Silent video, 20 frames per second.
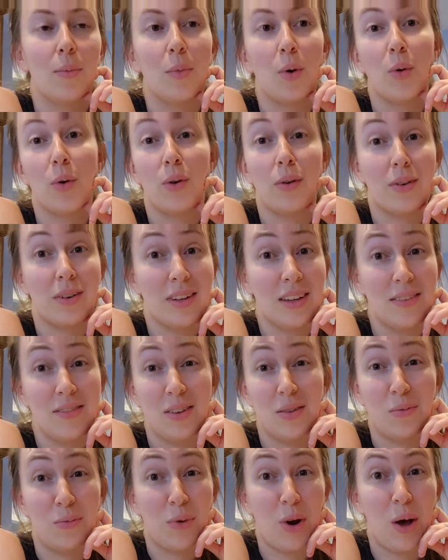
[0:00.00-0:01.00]
Or
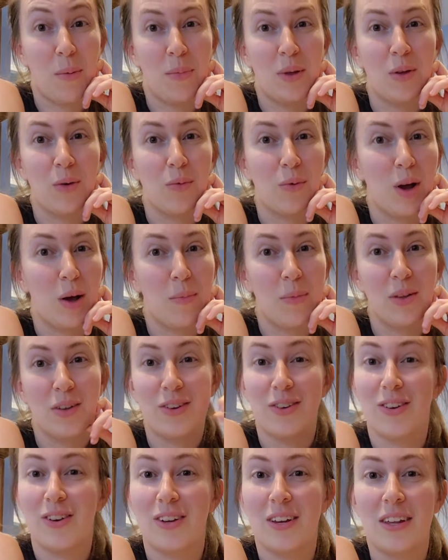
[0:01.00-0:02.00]
even raw milk. Raw milk
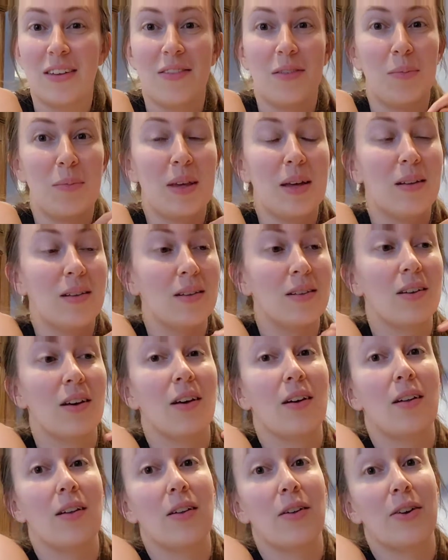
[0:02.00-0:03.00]
you're going to even be able to
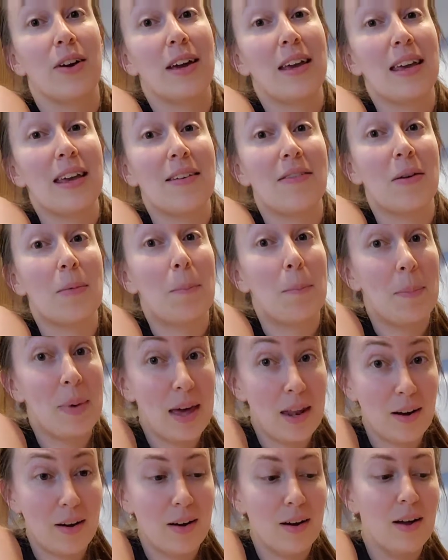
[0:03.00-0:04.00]
tolerate even
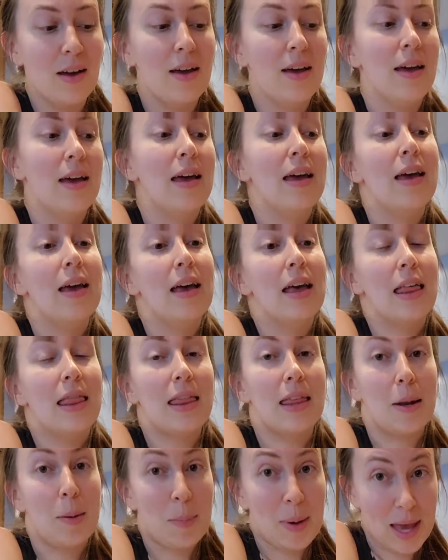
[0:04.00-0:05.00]
better
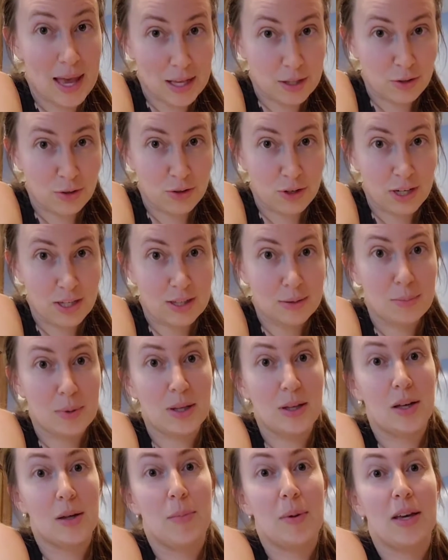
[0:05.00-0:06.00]
than a pasteurized
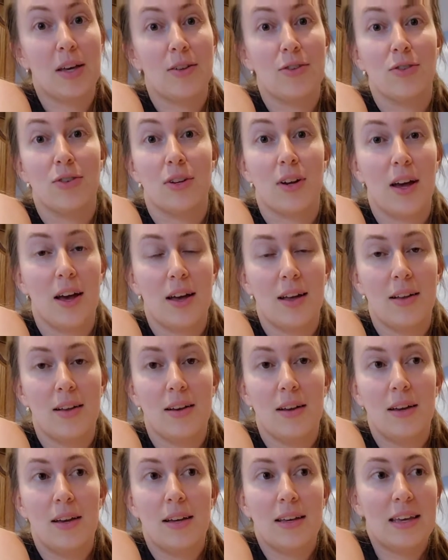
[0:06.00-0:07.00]
milk because you're not
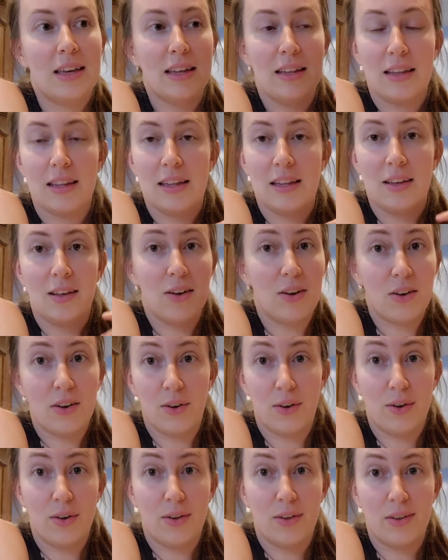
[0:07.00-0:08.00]
killing
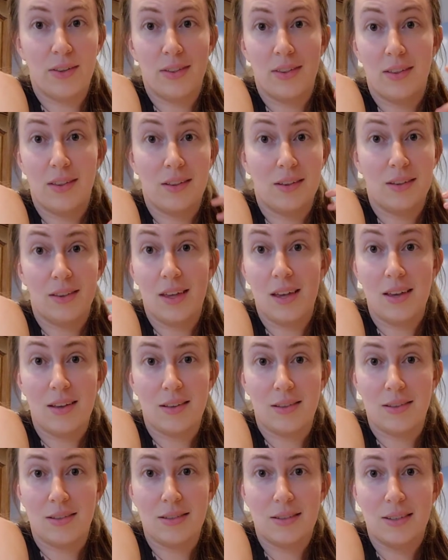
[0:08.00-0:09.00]
all the
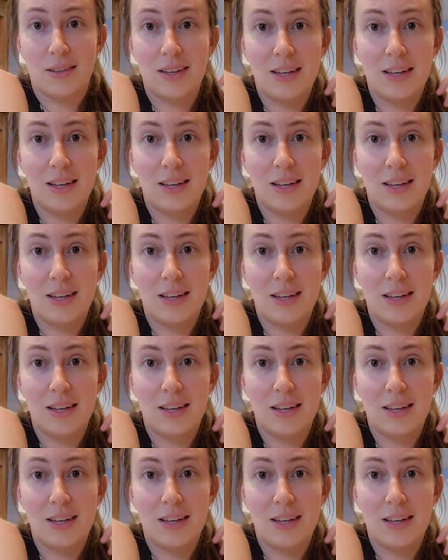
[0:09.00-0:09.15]
things.